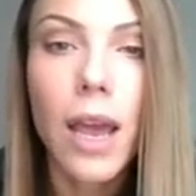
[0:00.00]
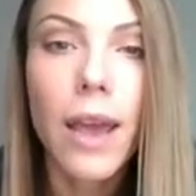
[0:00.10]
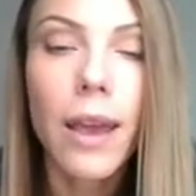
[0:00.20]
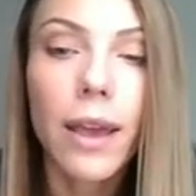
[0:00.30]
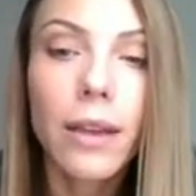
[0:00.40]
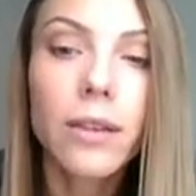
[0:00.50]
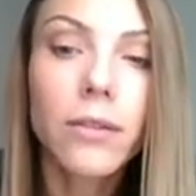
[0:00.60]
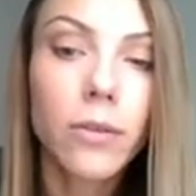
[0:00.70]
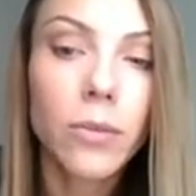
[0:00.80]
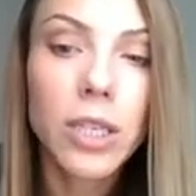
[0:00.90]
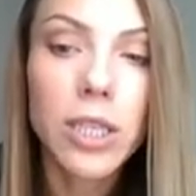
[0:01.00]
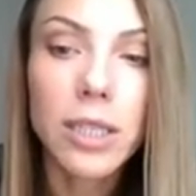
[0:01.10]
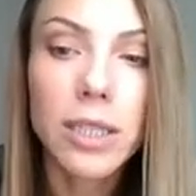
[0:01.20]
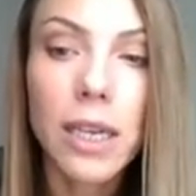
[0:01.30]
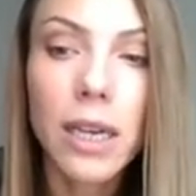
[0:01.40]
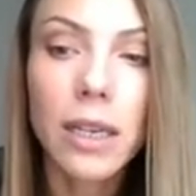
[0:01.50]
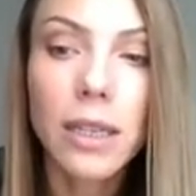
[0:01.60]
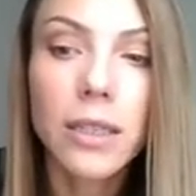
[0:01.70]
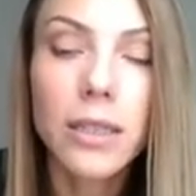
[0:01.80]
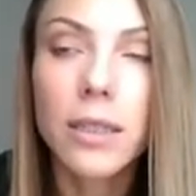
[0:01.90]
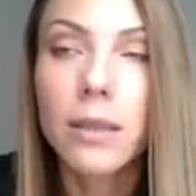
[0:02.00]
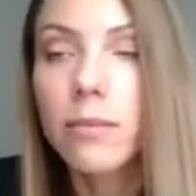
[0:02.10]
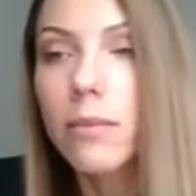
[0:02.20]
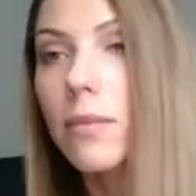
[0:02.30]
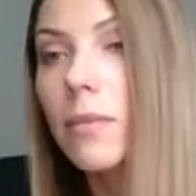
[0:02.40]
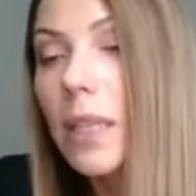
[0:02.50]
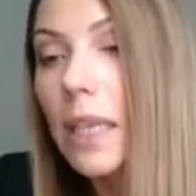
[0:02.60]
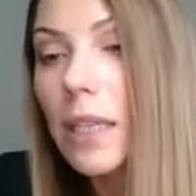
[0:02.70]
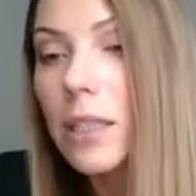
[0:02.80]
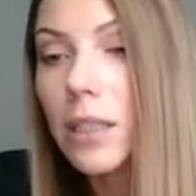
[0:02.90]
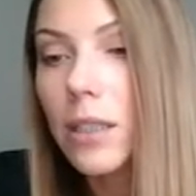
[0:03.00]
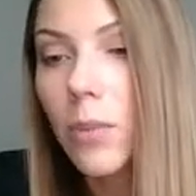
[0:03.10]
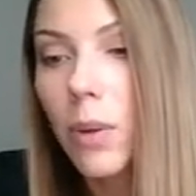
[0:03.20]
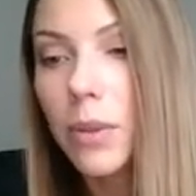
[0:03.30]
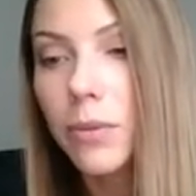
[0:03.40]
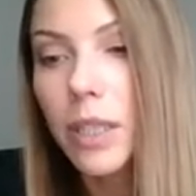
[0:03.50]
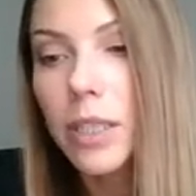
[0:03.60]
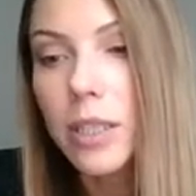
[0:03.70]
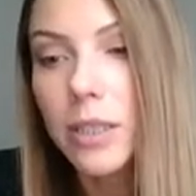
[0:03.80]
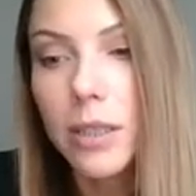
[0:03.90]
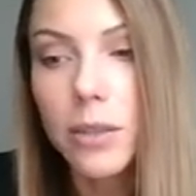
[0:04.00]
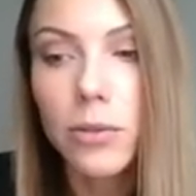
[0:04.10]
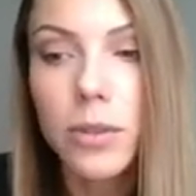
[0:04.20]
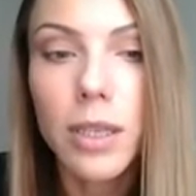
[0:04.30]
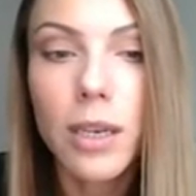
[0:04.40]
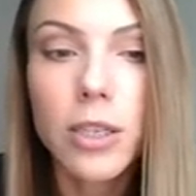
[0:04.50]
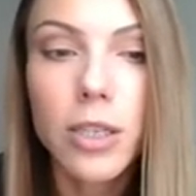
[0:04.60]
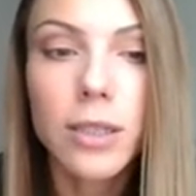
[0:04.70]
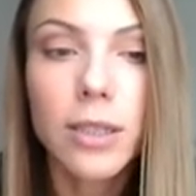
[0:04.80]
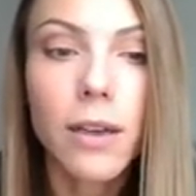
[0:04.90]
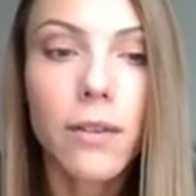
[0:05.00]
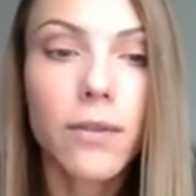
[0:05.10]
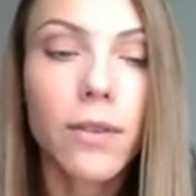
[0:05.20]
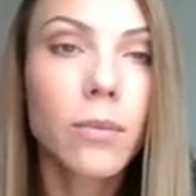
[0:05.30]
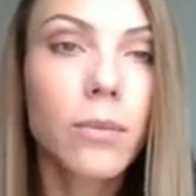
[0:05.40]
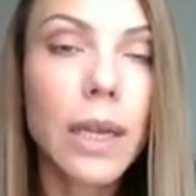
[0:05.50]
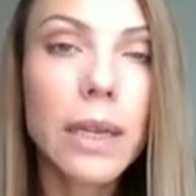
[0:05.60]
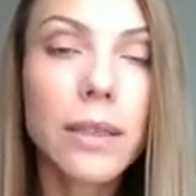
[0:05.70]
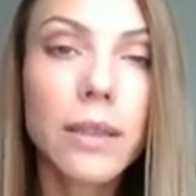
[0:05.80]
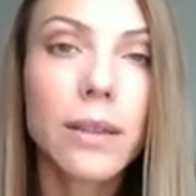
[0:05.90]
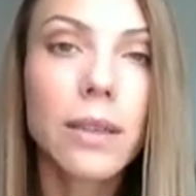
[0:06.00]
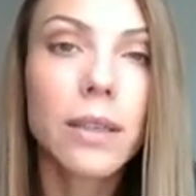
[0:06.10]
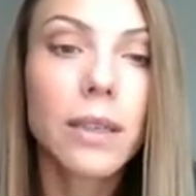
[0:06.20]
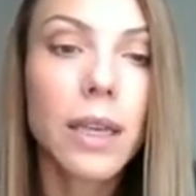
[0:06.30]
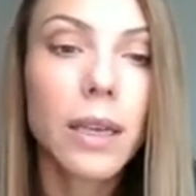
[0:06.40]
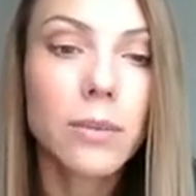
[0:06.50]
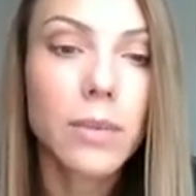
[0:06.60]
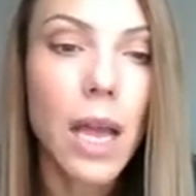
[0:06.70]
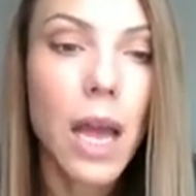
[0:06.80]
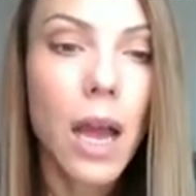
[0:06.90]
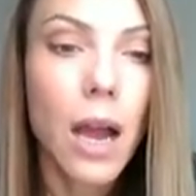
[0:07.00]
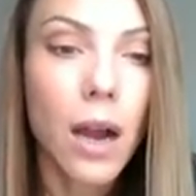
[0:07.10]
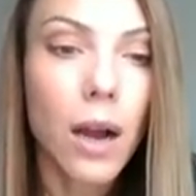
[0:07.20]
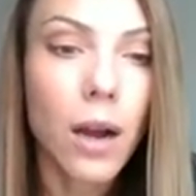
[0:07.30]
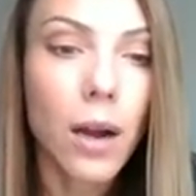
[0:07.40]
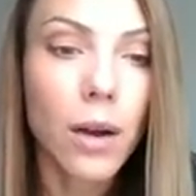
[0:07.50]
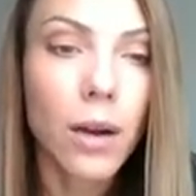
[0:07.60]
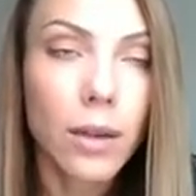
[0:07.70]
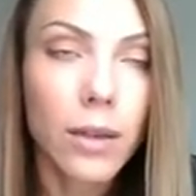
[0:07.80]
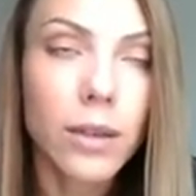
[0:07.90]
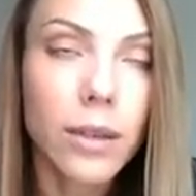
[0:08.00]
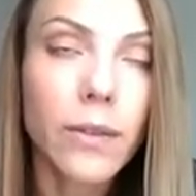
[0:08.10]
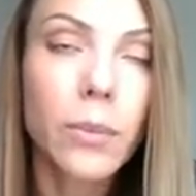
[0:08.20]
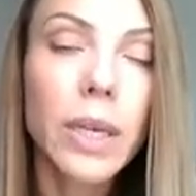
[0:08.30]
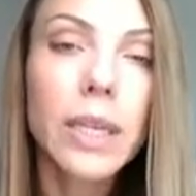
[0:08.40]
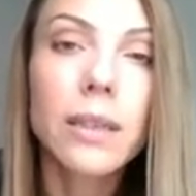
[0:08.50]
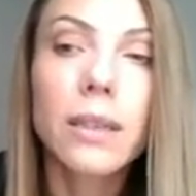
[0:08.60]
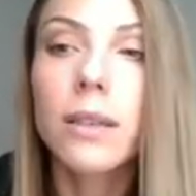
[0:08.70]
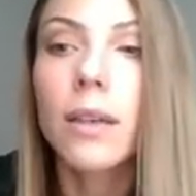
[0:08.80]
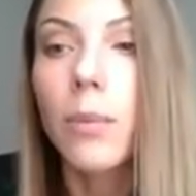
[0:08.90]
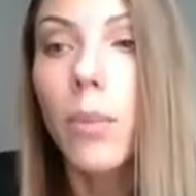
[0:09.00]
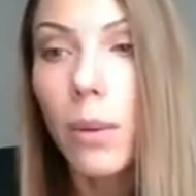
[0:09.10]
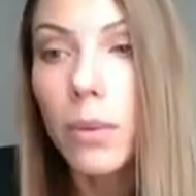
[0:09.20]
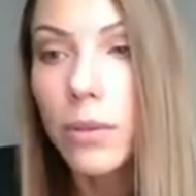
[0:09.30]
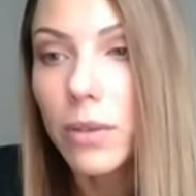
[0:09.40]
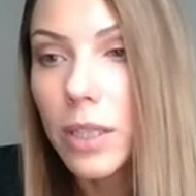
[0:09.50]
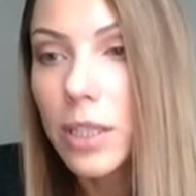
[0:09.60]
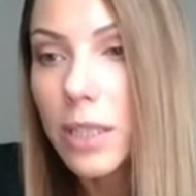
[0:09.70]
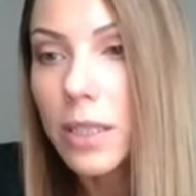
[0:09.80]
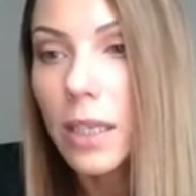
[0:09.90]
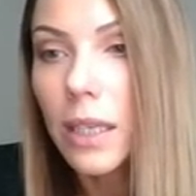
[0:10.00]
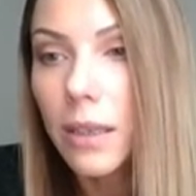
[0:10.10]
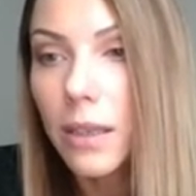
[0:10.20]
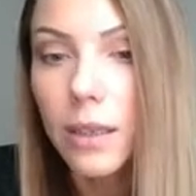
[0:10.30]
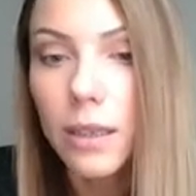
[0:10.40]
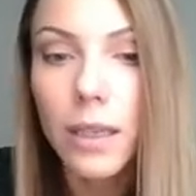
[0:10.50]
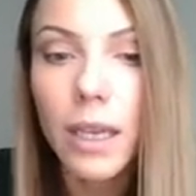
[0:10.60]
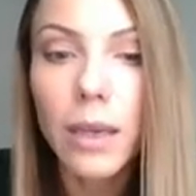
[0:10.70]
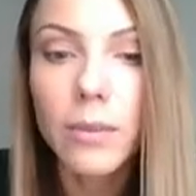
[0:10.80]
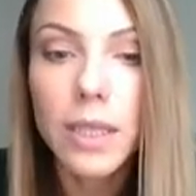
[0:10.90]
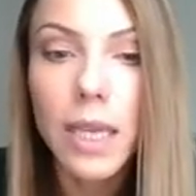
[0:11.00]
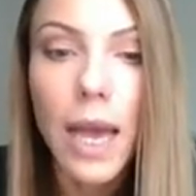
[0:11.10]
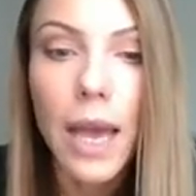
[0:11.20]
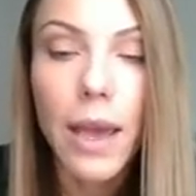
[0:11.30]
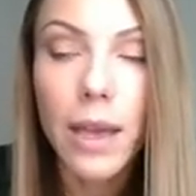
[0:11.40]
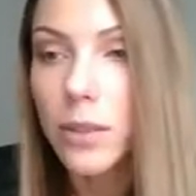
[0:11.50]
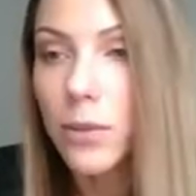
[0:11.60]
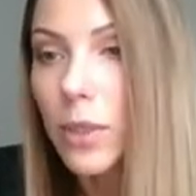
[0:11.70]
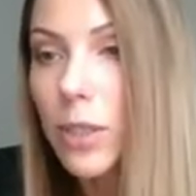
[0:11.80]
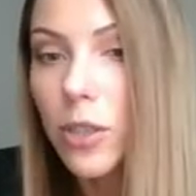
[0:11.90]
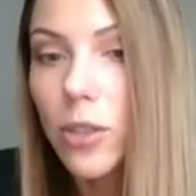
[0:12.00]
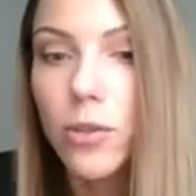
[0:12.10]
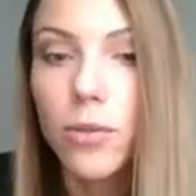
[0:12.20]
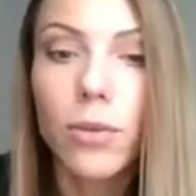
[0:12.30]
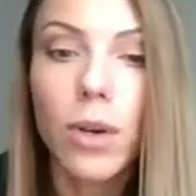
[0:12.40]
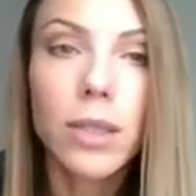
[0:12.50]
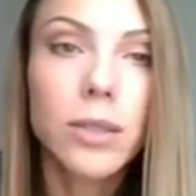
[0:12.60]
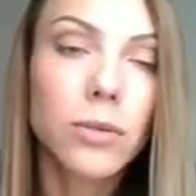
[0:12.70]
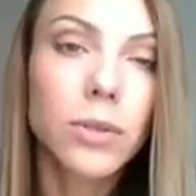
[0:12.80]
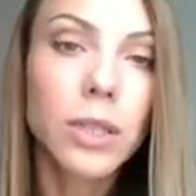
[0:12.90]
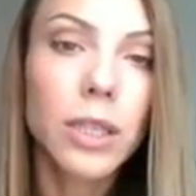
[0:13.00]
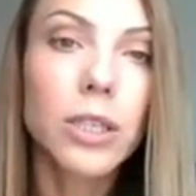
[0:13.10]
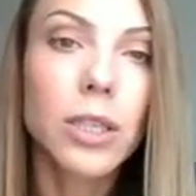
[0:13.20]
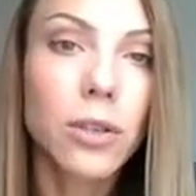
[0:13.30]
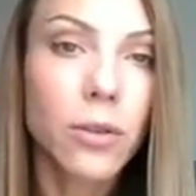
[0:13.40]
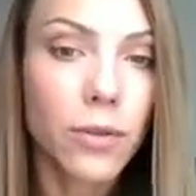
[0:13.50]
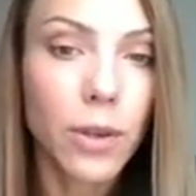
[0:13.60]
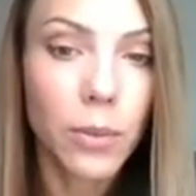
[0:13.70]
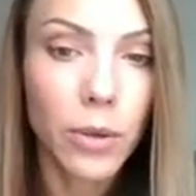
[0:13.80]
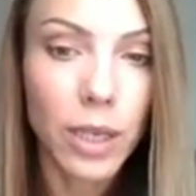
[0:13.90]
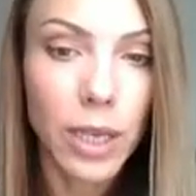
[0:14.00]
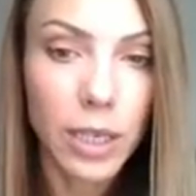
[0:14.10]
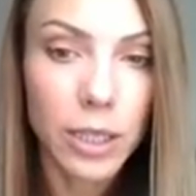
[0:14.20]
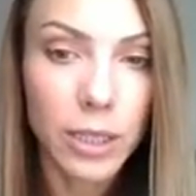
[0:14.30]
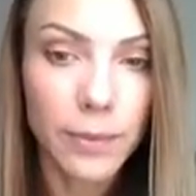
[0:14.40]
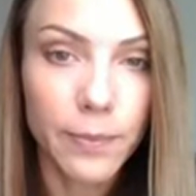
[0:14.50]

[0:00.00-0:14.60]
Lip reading: and information studies. National public relations associations have abandoned their name, have abandoned public relations in their names and switched to Association of Communication.